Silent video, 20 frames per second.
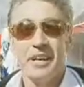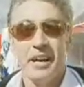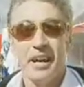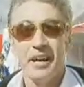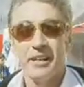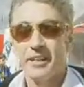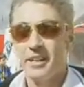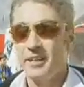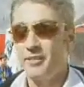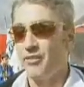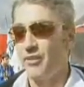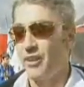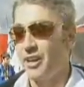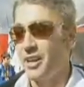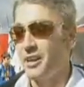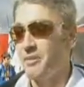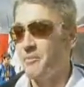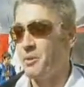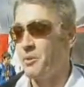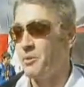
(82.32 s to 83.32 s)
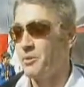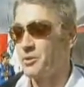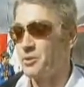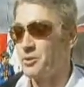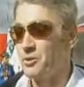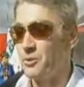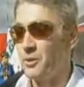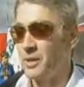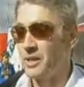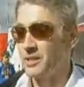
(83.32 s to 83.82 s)
I think for him it was
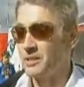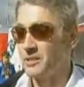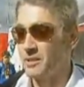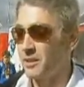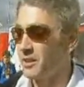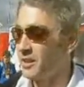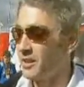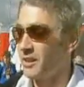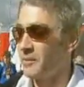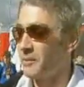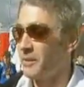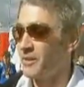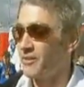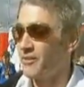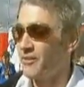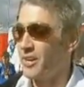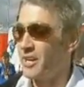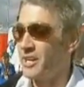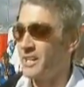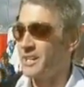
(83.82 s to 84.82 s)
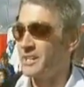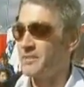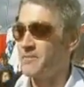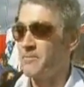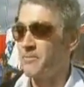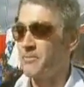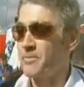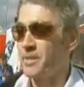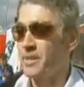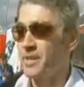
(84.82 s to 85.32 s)
always a little bit of fun, and
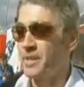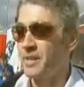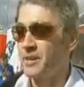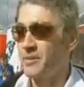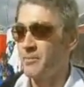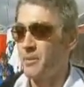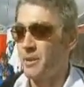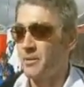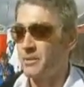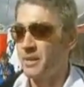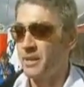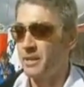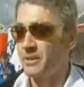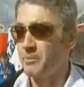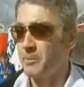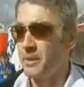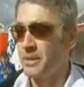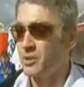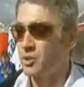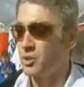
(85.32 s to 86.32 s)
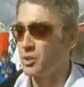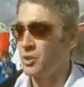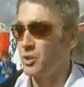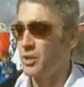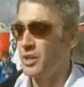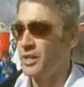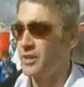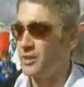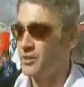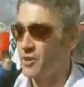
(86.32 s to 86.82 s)
you know, probably
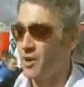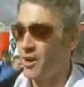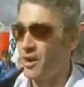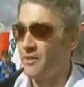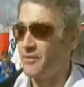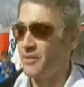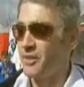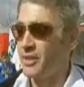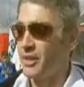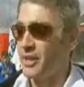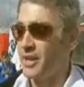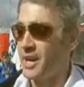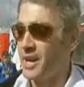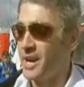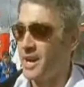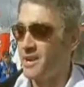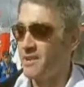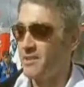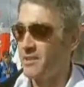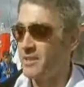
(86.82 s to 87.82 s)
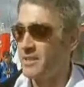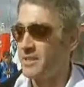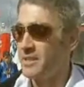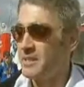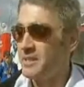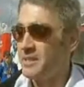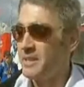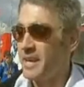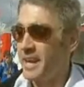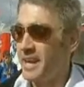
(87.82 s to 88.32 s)
enjoying driving the car and
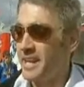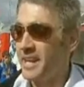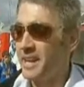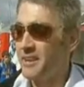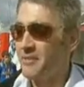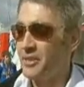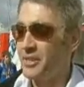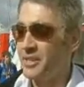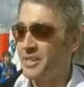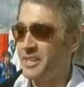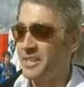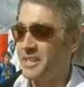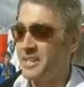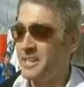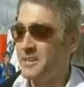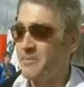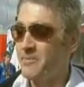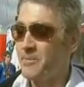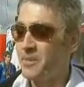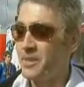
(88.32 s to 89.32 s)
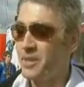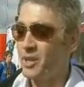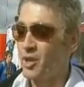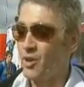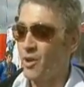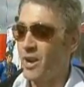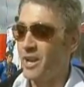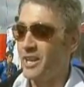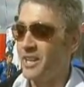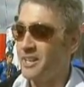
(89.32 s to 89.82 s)
having
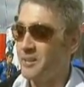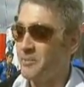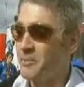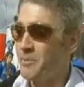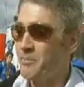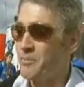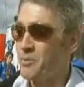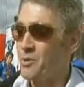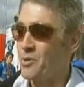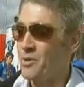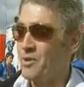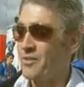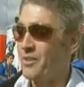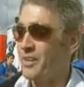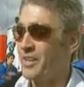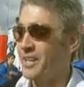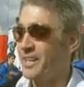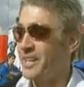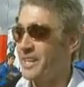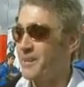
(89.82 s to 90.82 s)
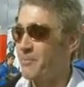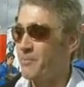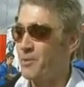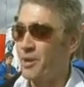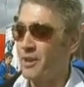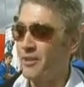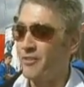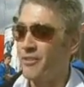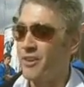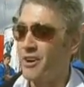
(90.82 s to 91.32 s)
creating a bit more of a
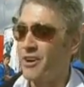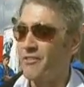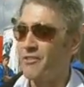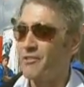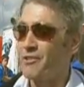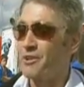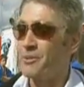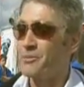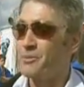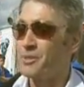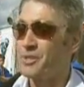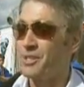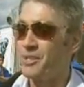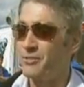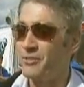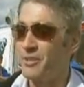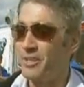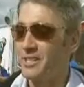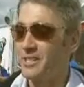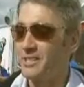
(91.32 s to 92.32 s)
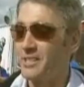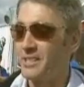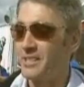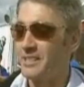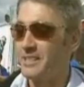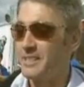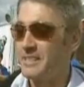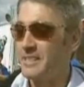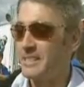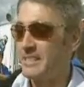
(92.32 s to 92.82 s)
profile for himself. That's
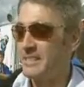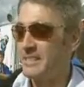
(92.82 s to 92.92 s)
a